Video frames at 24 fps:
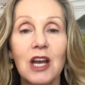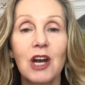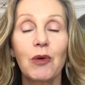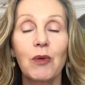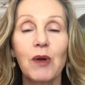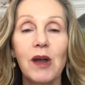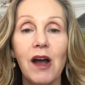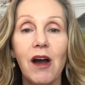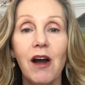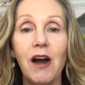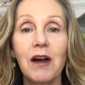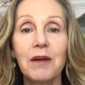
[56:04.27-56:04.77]

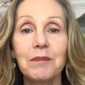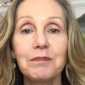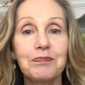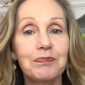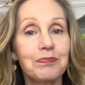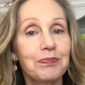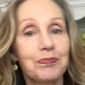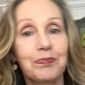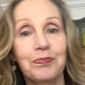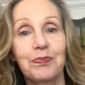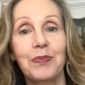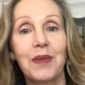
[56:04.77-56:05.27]
here we are
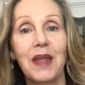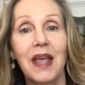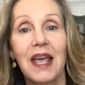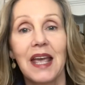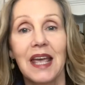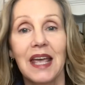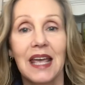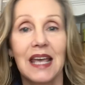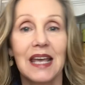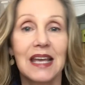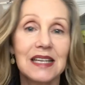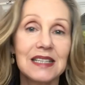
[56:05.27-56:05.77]

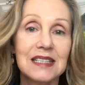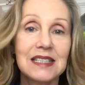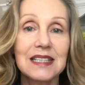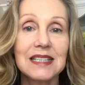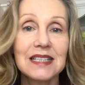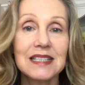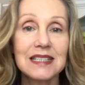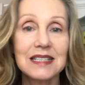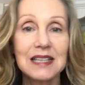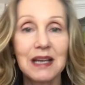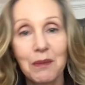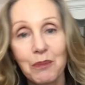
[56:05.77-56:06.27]

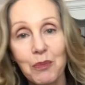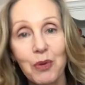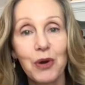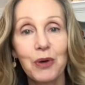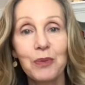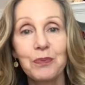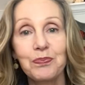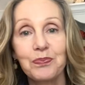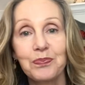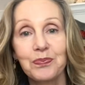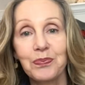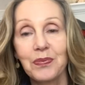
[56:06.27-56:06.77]
into
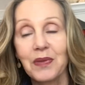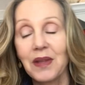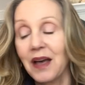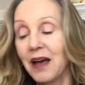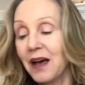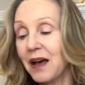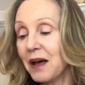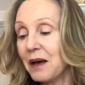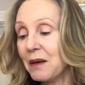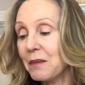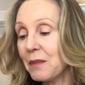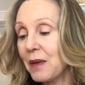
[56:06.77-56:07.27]
December.
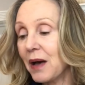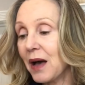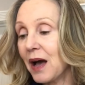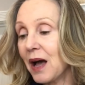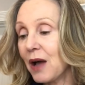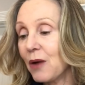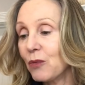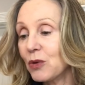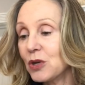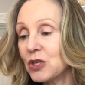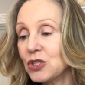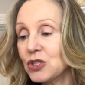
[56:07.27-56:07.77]
Um,
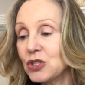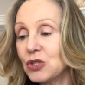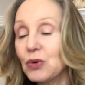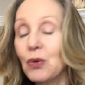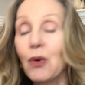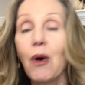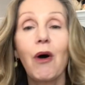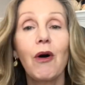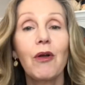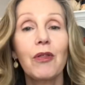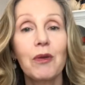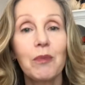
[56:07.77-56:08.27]
I wish
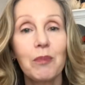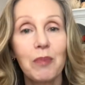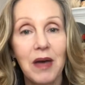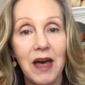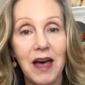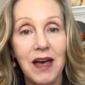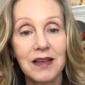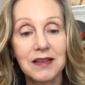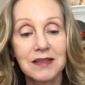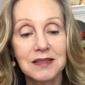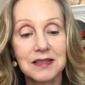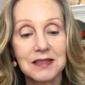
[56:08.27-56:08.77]
you all the
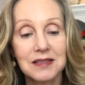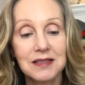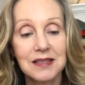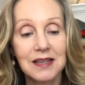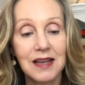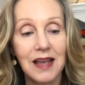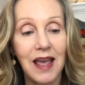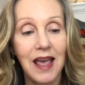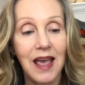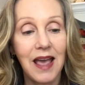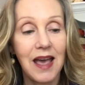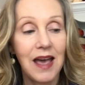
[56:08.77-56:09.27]

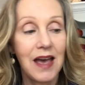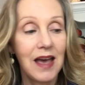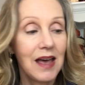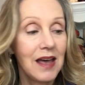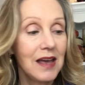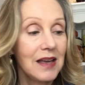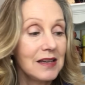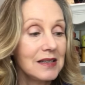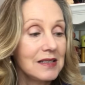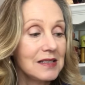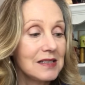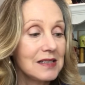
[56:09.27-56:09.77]
best,
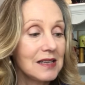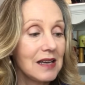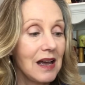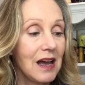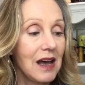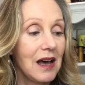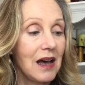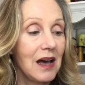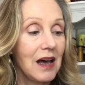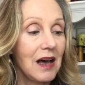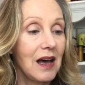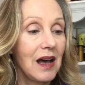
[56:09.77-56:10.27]
and
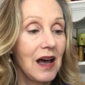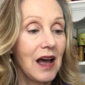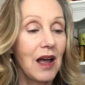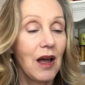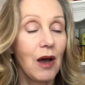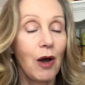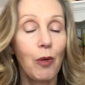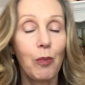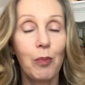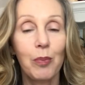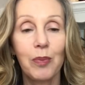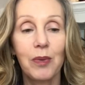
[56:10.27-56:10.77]
uh,
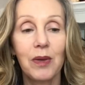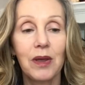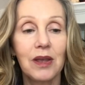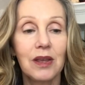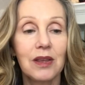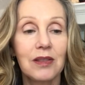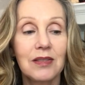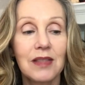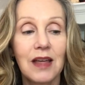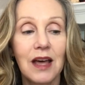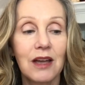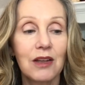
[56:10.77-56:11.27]
I hope
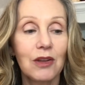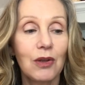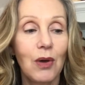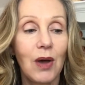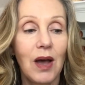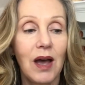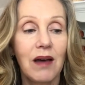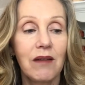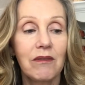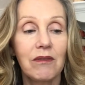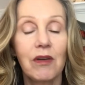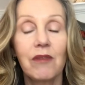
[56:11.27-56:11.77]
that
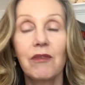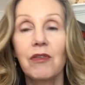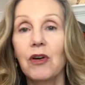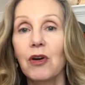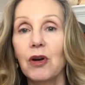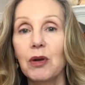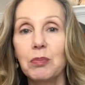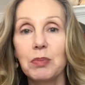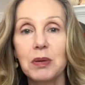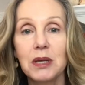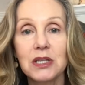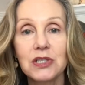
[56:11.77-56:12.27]
you have a
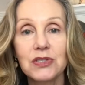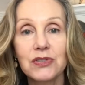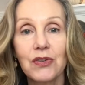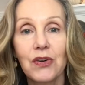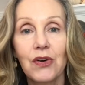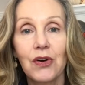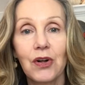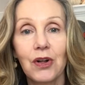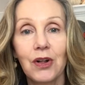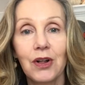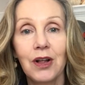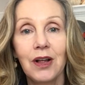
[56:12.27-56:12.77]
very
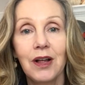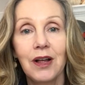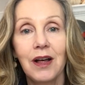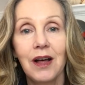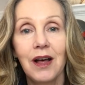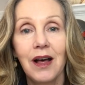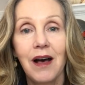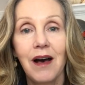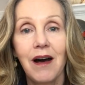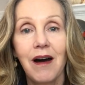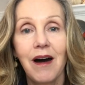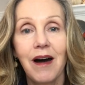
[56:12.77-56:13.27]
peaceful
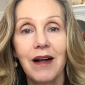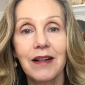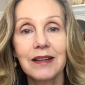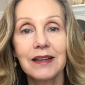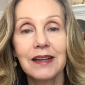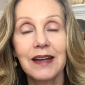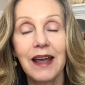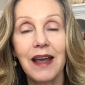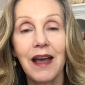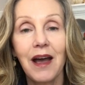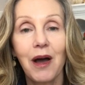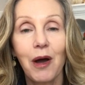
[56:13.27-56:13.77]

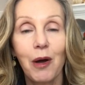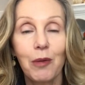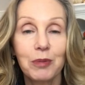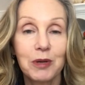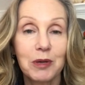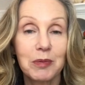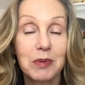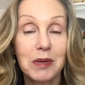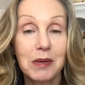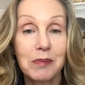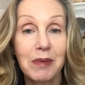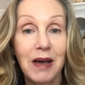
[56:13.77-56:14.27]
holiday. I
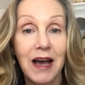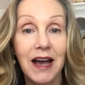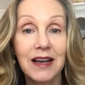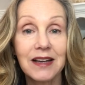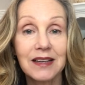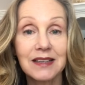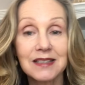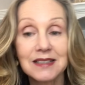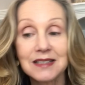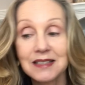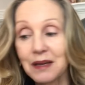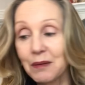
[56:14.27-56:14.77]
hope to be
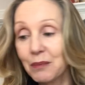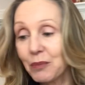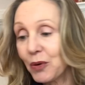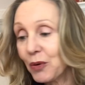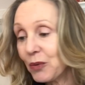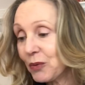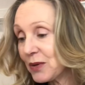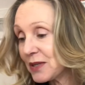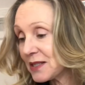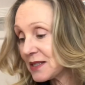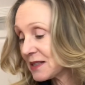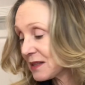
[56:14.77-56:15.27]
back in
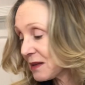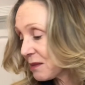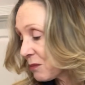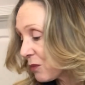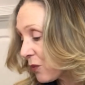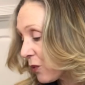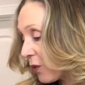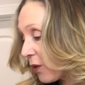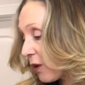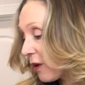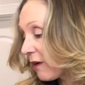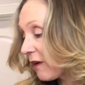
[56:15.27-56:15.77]
December with
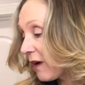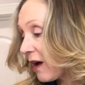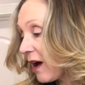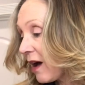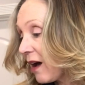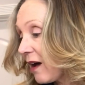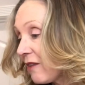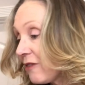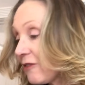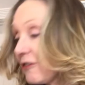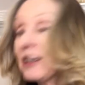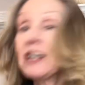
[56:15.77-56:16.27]
some more
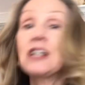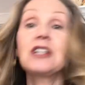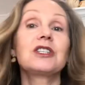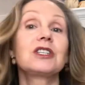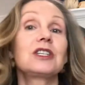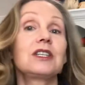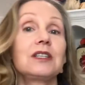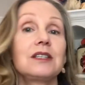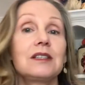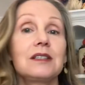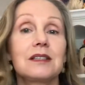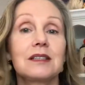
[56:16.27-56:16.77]
uh,
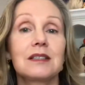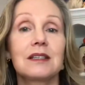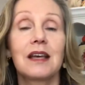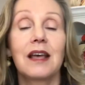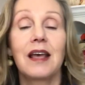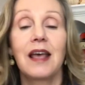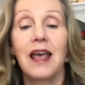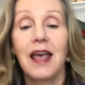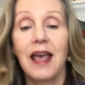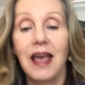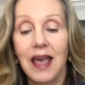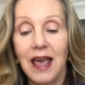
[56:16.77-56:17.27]
finishes
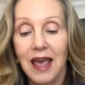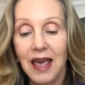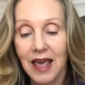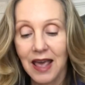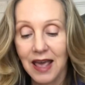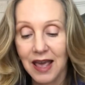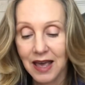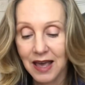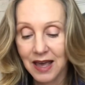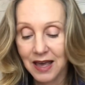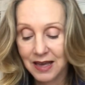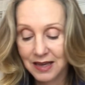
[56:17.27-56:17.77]

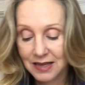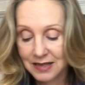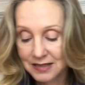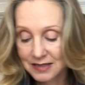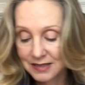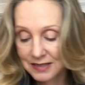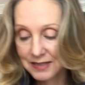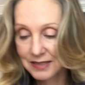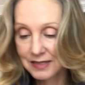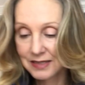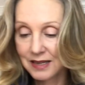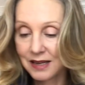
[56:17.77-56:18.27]

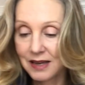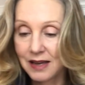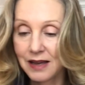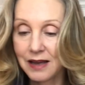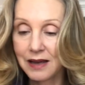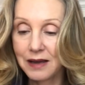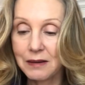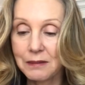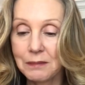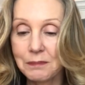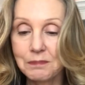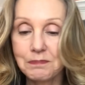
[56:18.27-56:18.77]
and
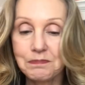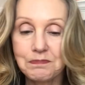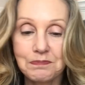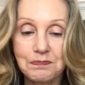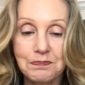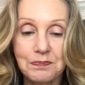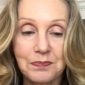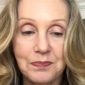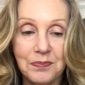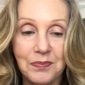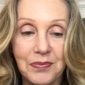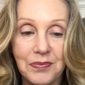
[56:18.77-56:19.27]

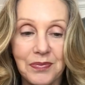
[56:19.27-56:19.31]
um,